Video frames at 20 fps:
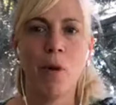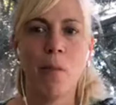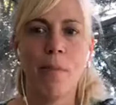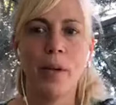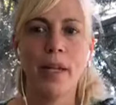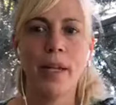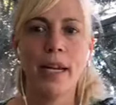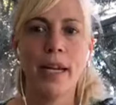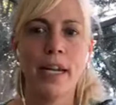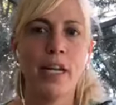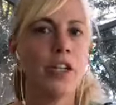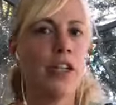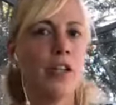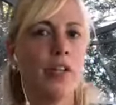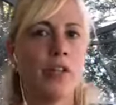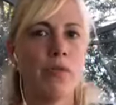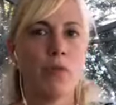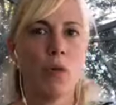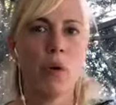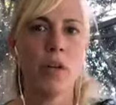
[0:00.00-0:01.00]
mobility
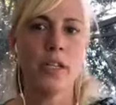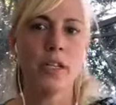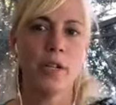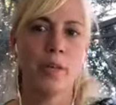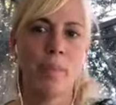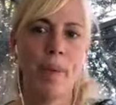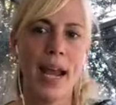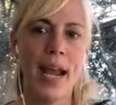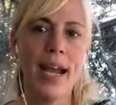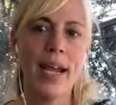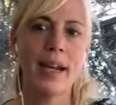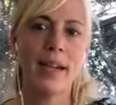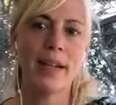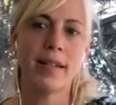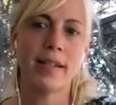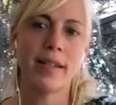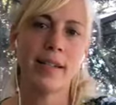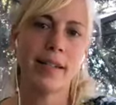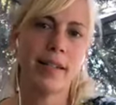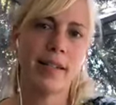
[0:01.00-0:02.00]
issues, of course, is pain,
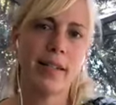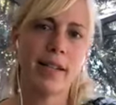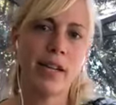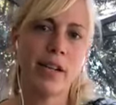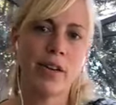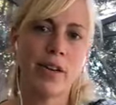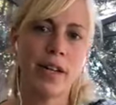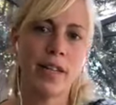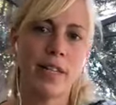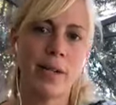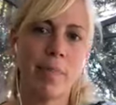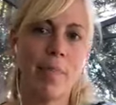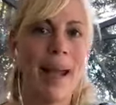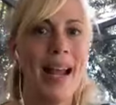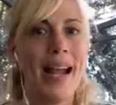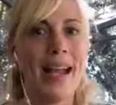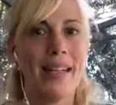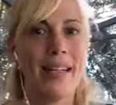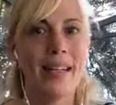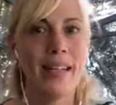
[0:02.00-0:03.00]
is increased
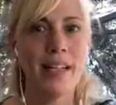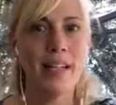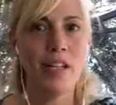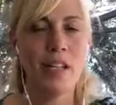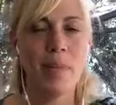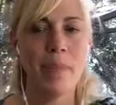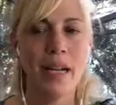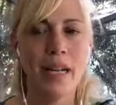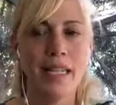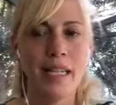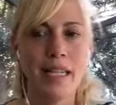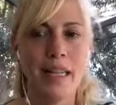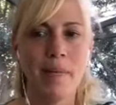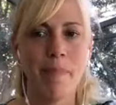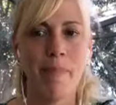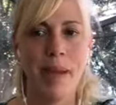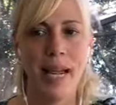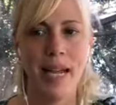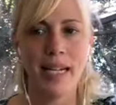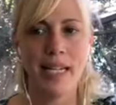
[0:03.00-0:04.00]
panting. So you might see
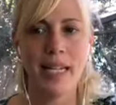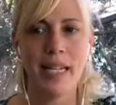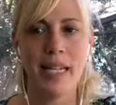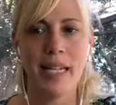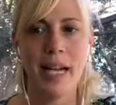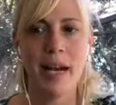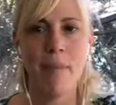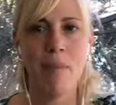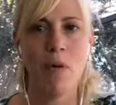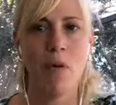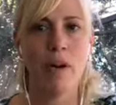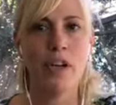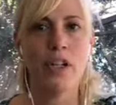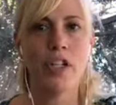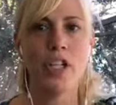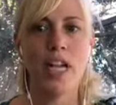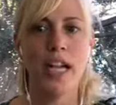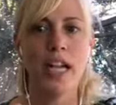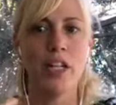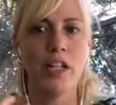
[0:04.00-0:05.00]
them panting a lot more,
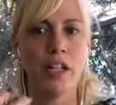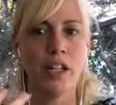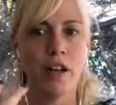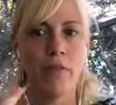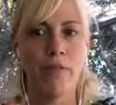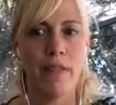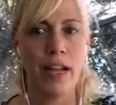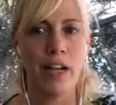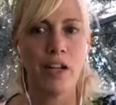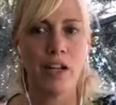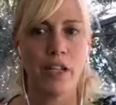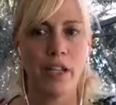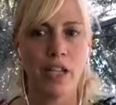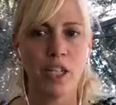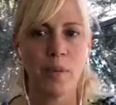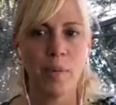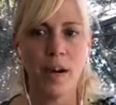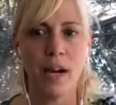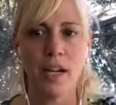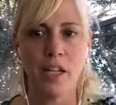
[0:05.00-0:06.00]
change in their facial
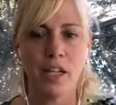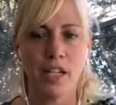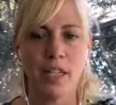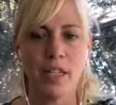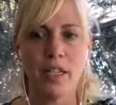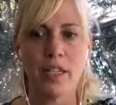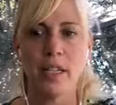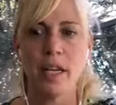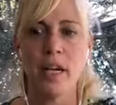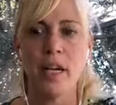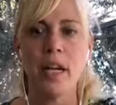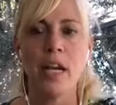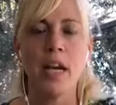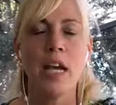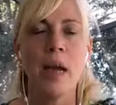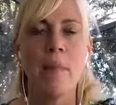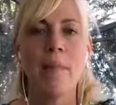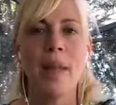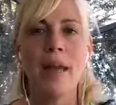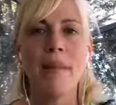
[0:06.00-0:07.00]
expressions,
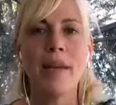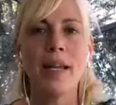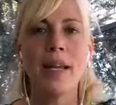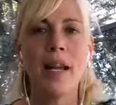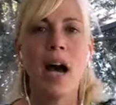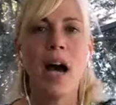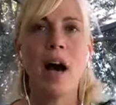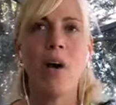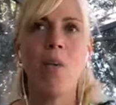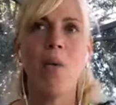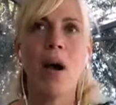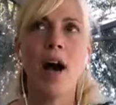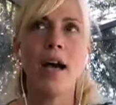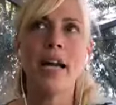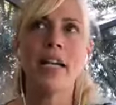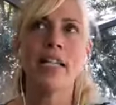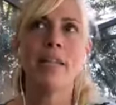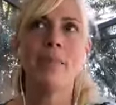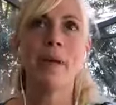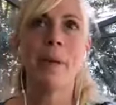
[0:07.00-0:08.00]
maybe not
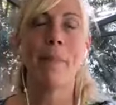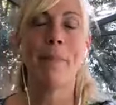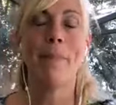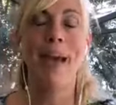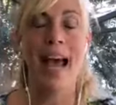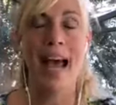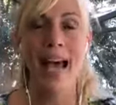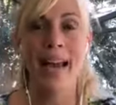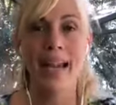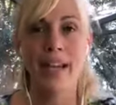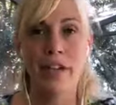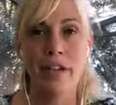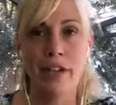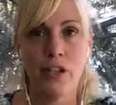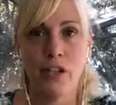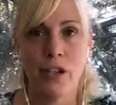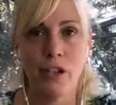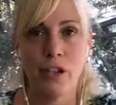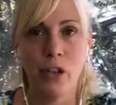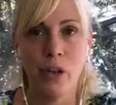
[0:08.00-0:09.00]
wanting to be pet in
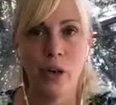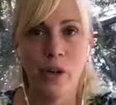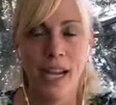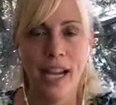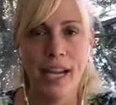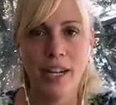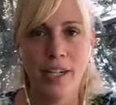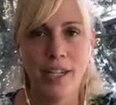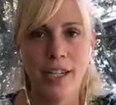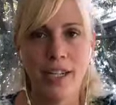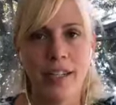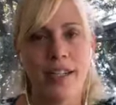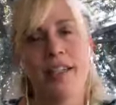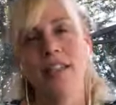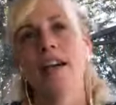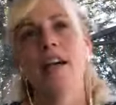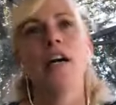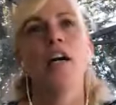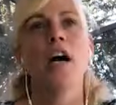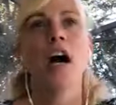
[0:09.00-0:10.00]
certain locations.